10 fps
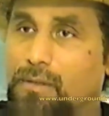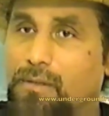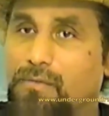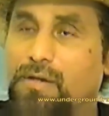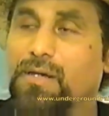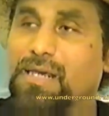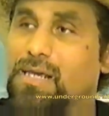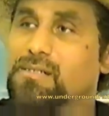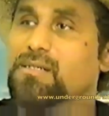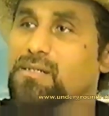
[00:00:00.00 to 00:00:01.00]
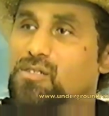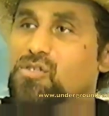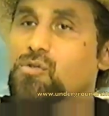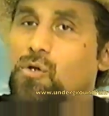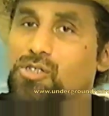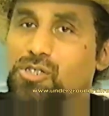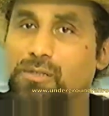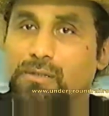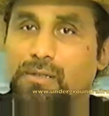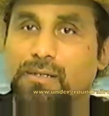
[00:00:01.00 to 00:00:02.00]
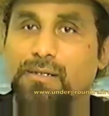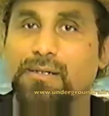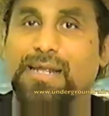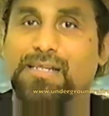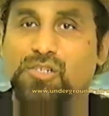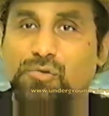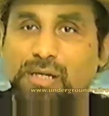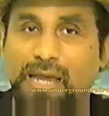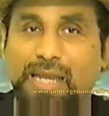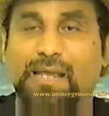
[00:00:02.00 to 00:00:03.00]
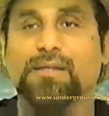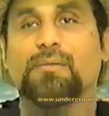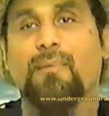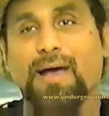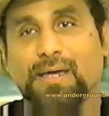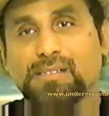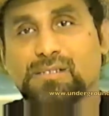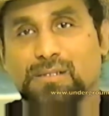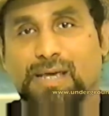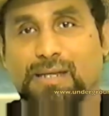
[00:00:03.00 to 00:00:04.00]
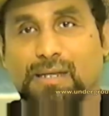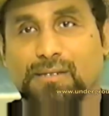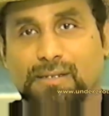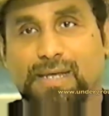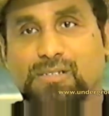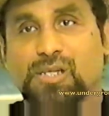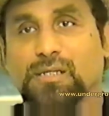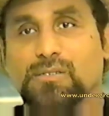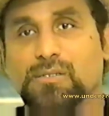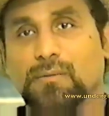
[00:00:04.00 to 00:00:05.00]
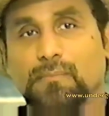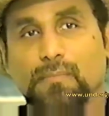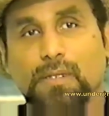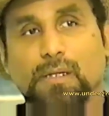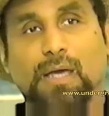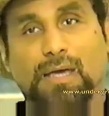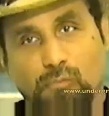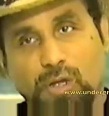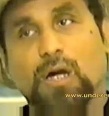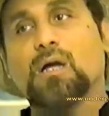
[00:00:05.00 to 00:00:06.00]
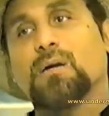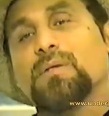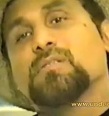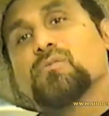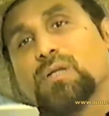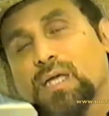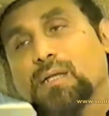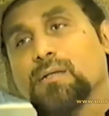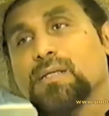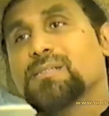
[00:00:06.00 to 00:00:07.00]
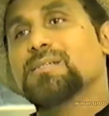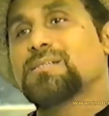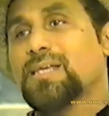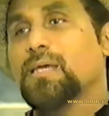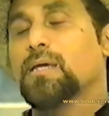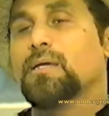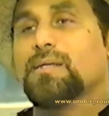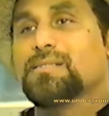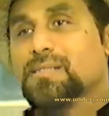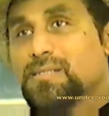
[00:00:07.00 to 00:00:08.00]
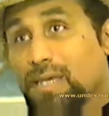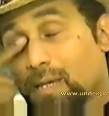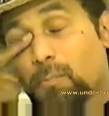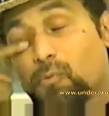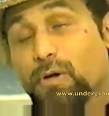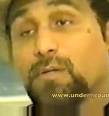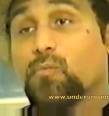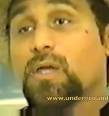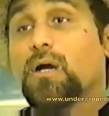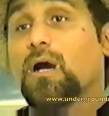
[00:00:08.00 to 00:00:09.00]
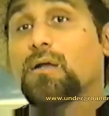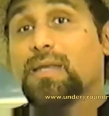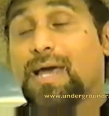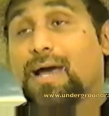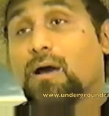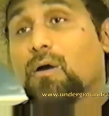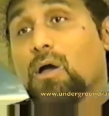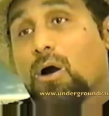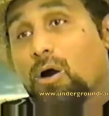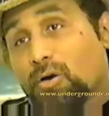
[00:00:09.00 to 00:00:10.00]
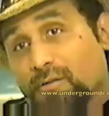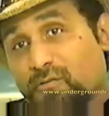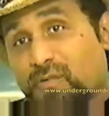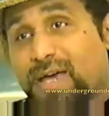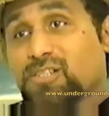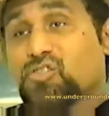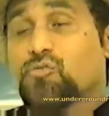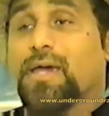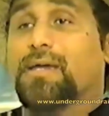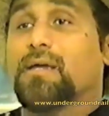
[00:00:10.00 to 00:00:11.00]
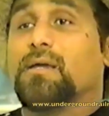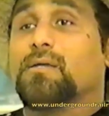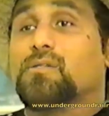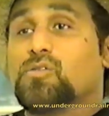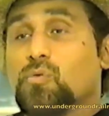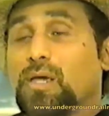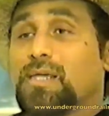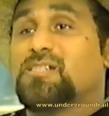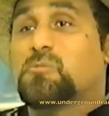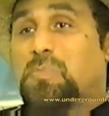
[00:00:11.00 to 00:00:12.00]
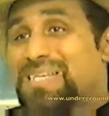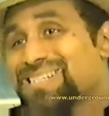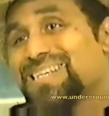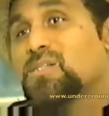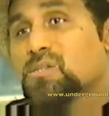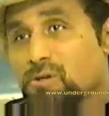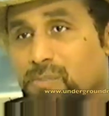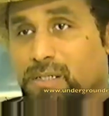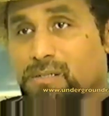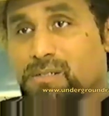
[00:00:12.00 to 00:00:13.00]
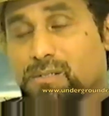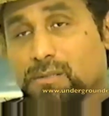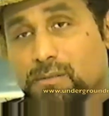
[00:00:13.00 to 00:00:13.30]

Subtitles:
there is a distortion that is creating a demise to that genus. And we are coming to an end. This is the end point. We are now on a fast track to a species terminus